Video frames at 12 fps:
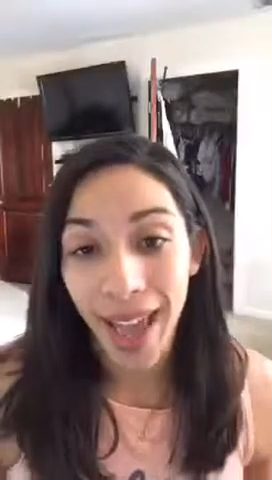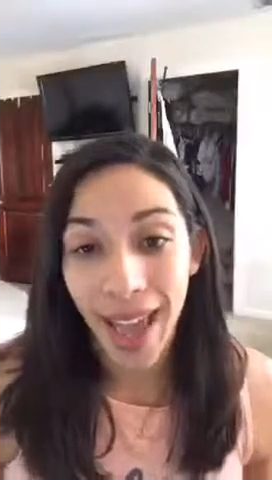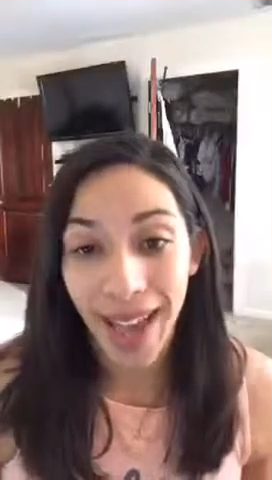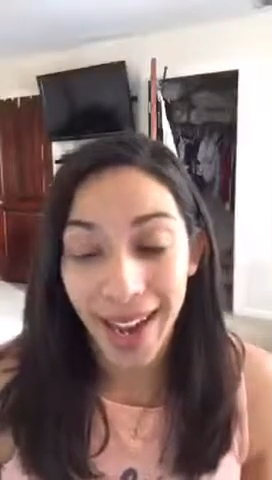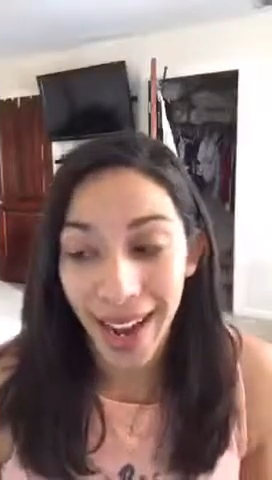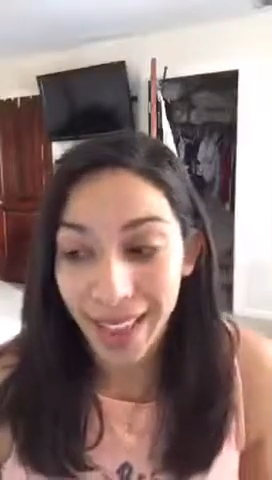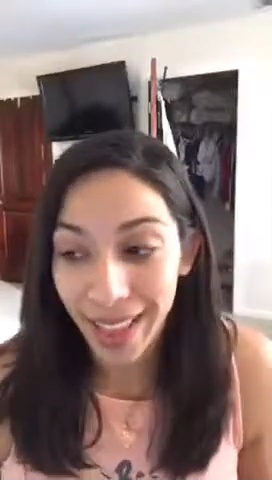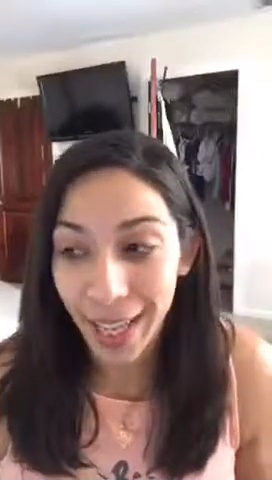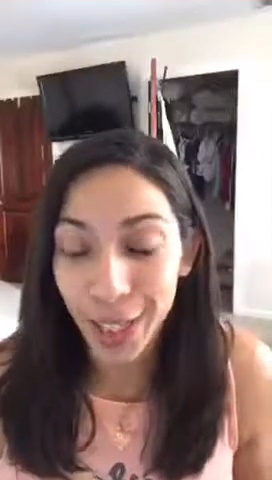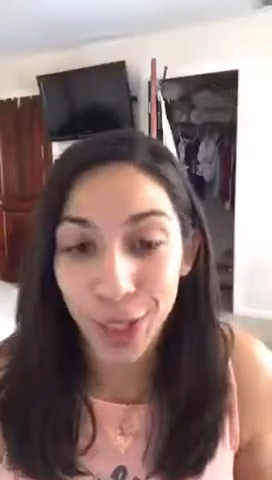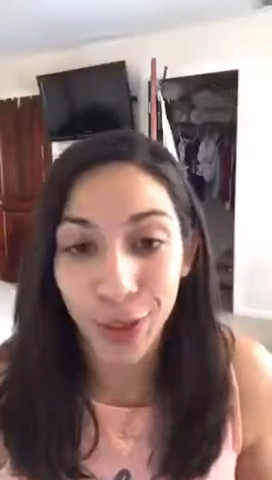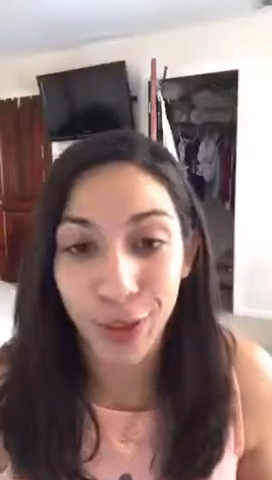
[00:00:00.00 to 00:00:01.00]
And I
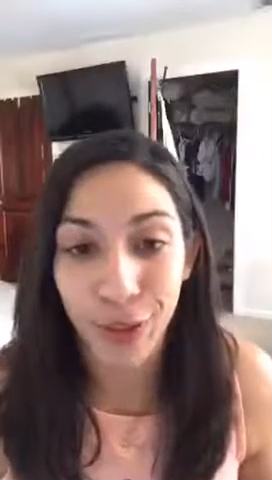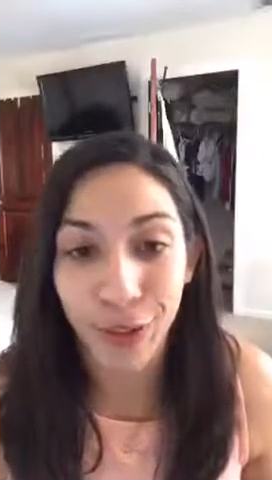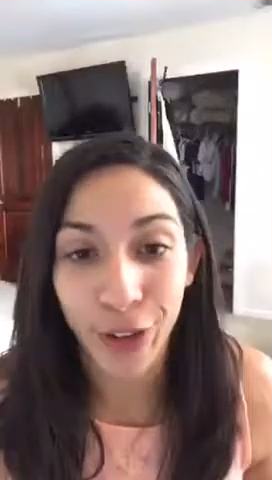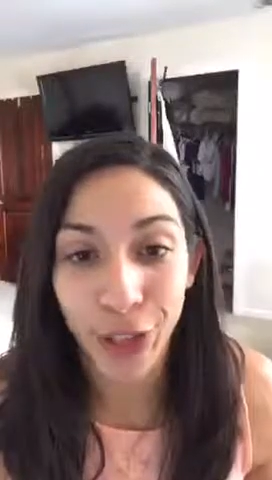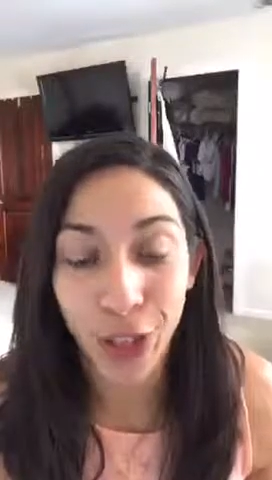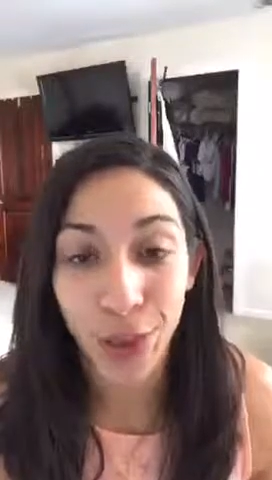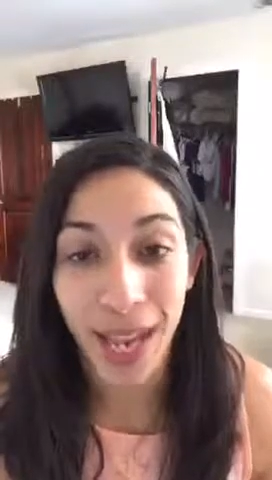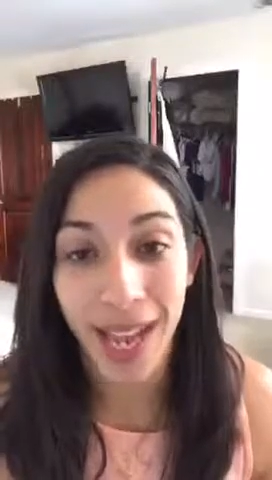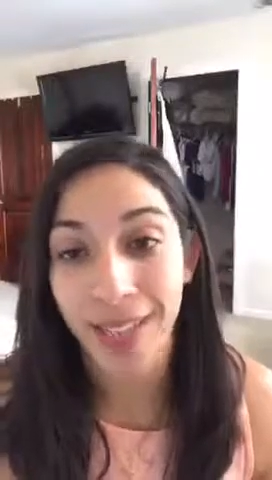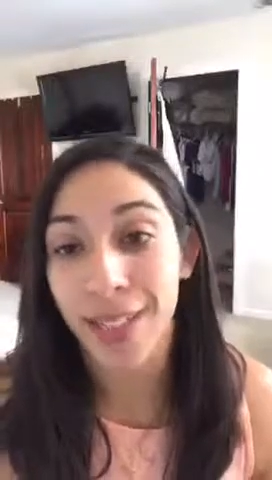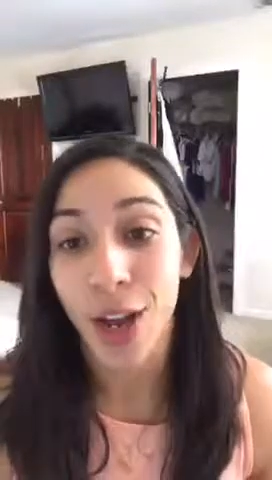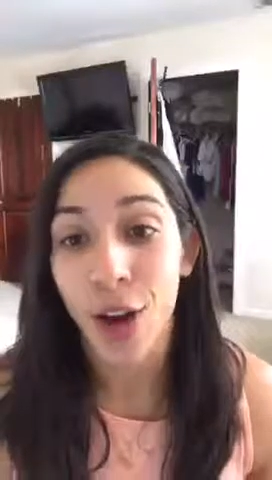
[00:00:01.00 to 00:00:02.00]
like to refer to it
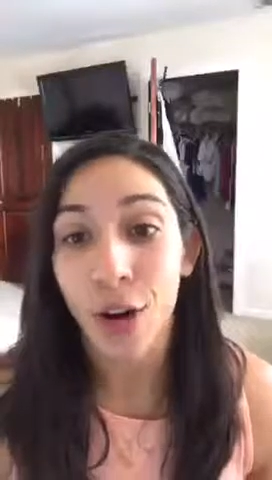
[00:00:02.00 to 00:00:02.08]
as